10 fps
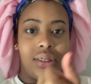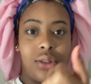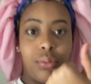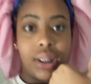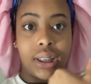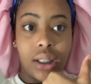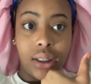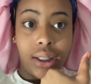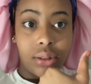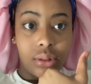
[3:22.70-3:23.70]
do my
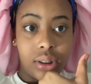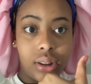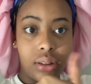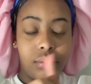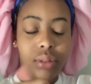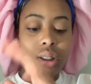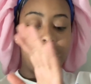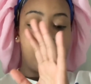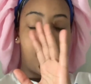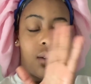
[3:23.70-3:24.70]
skincare routine
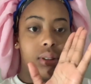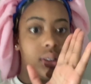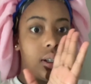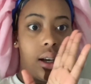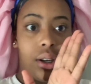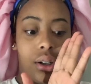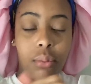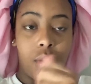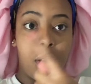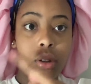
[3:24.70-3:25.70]
because I was tired.
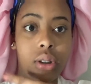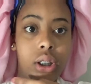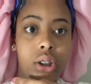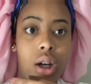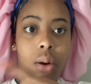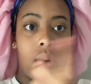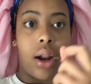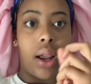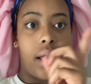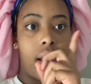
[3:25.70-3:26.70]
I'm gonna go take a shower
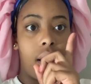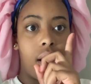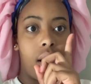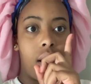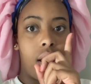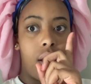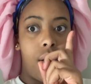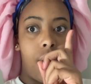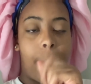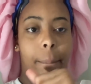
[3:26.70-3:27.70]
and
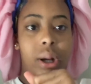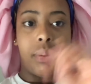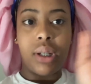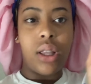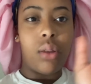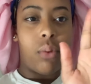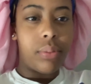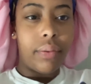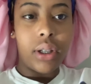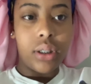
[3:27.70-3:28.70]
brush my teeth and wash
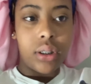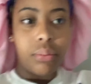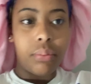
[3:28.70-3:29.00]
my face.